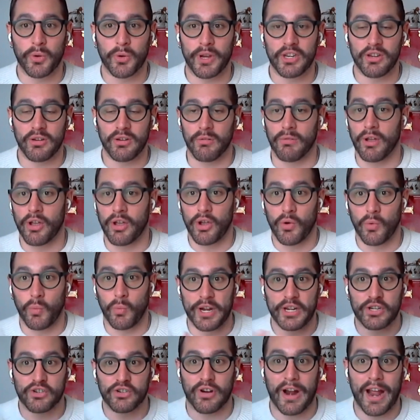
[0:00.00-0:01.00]
do? We
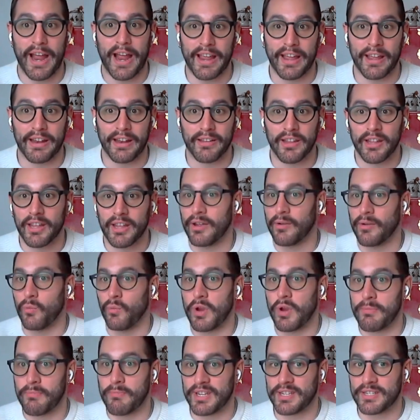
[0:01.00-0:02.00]
try it. We
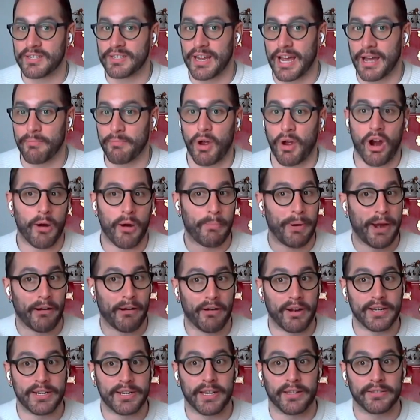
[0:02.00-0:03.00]
messed up. Our parent
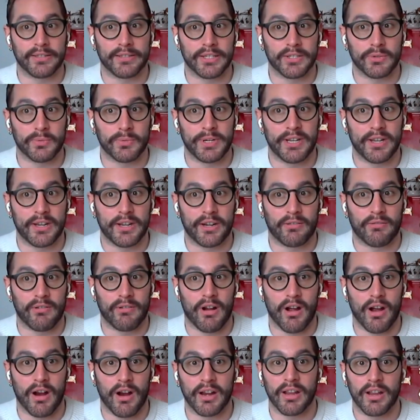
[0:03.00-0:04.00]
tells us we did it
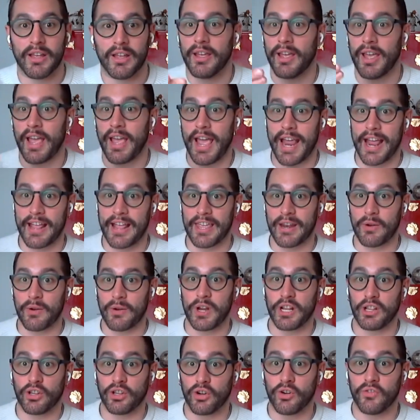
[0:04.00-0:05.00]
wrong. And then we
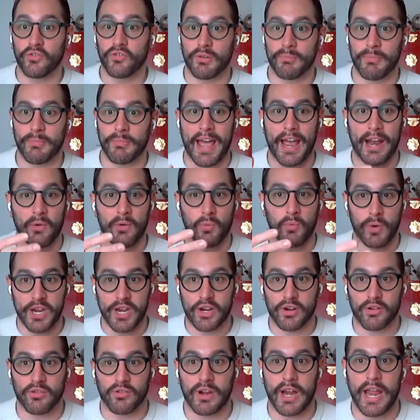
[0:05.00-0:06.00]
learn from that and we
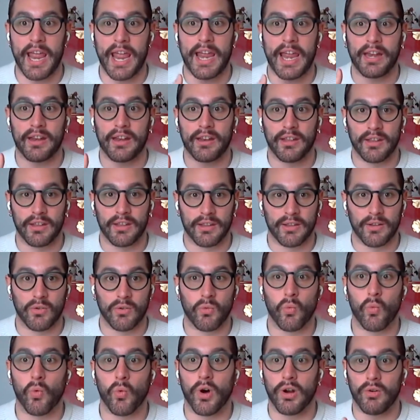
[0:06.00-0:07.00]
create
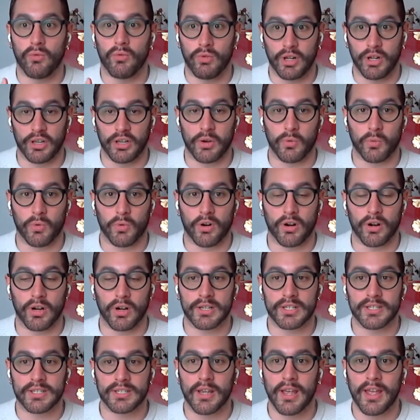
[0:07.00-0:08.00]
what really
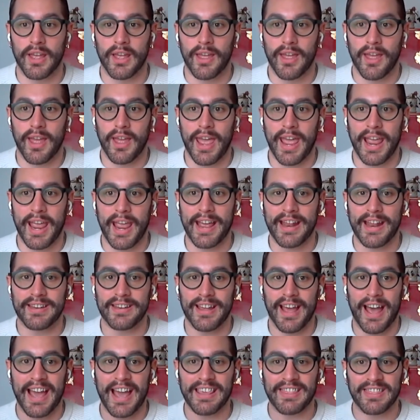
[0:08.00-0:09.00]
works. And
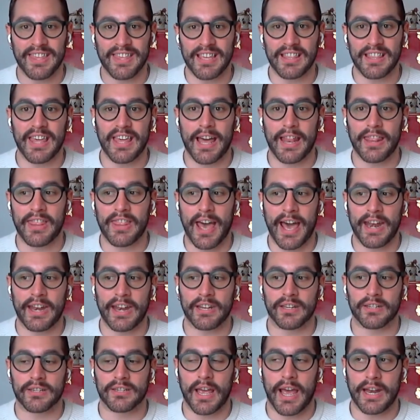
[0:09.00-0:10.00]
I think that that is
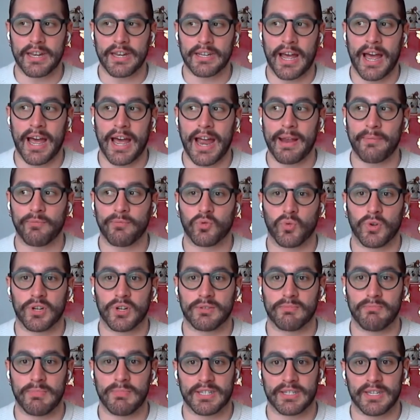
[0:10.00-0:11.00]
at times what's
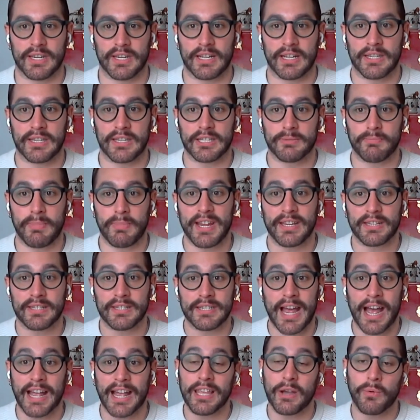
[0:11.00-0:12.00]
missing in this space.
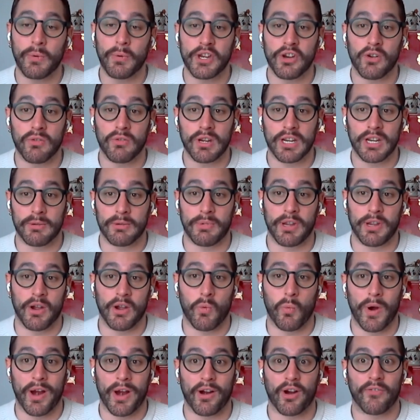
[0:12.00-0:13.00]
Not that we don't need to be
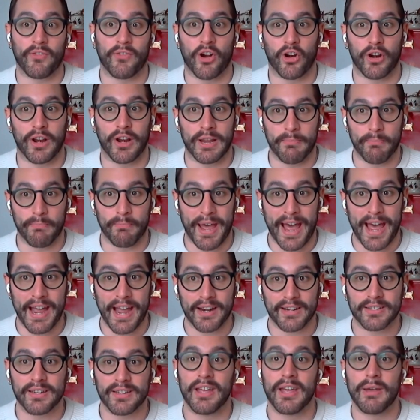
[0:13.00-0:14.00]
aware of our impact,
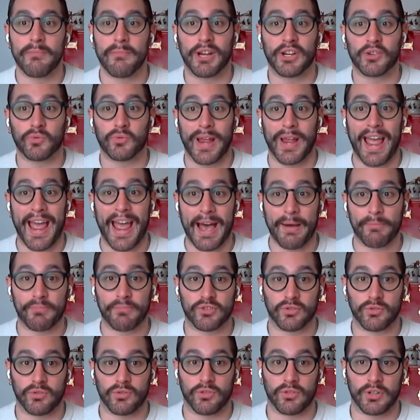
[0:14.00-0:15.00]
because we
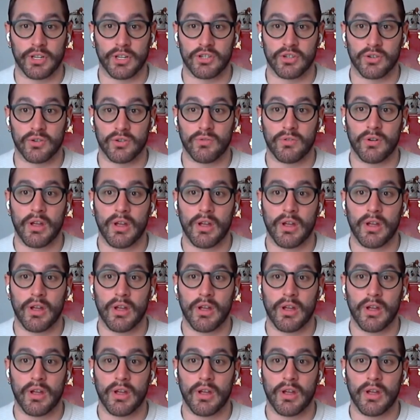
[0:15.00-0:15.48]
absolutely do,